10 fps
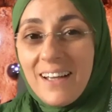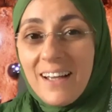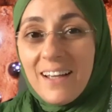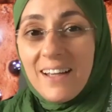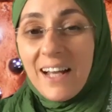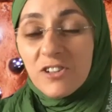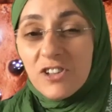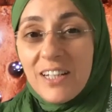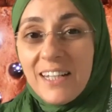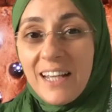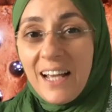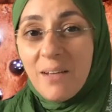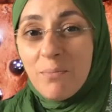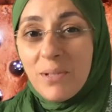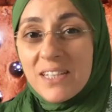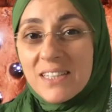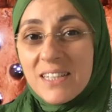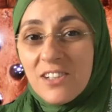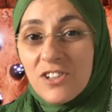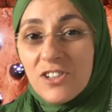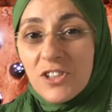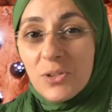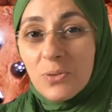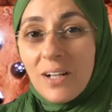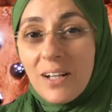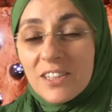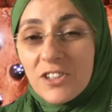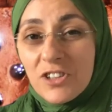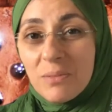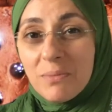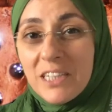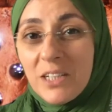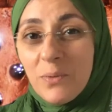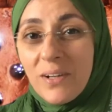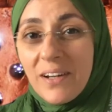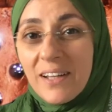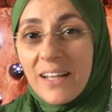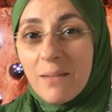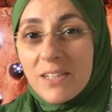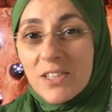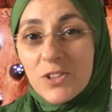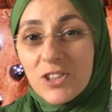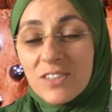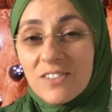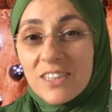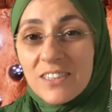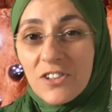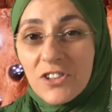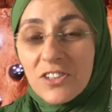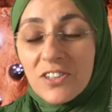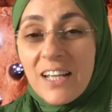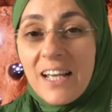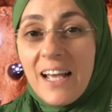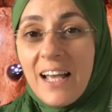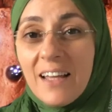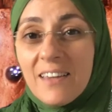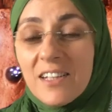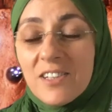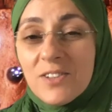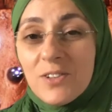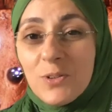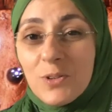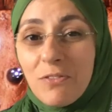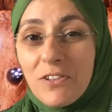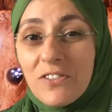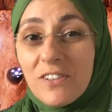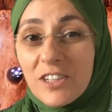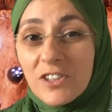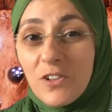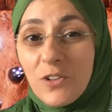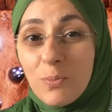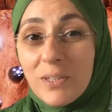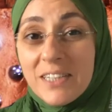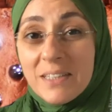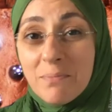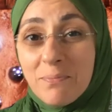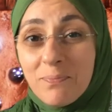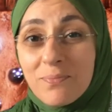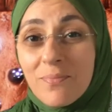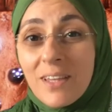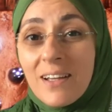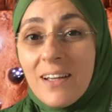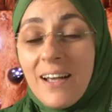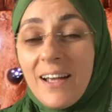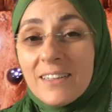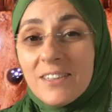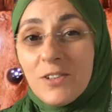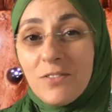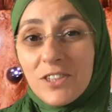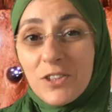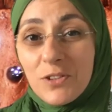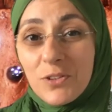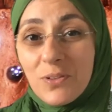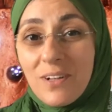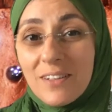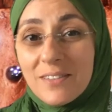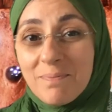Actually, I'm based in Stuttgart in Germany, where I am associate researcher at the Institute of International Urbanism at the University of Stuttgart.